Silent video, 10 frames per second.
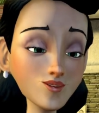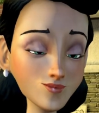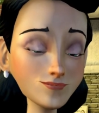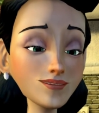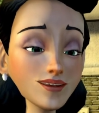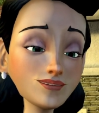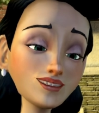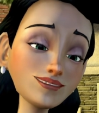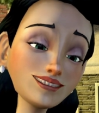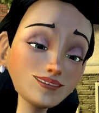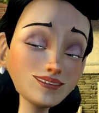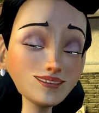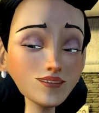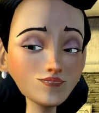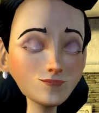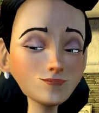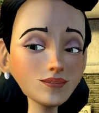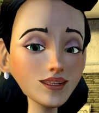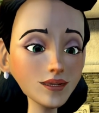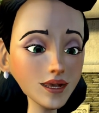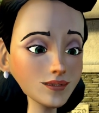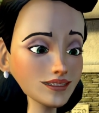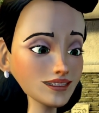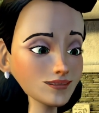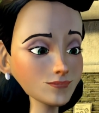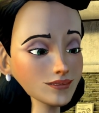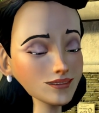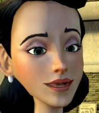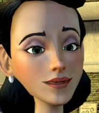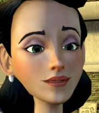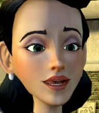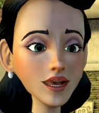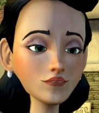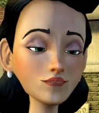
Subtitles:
never really a major part of the original Back to the Future movies.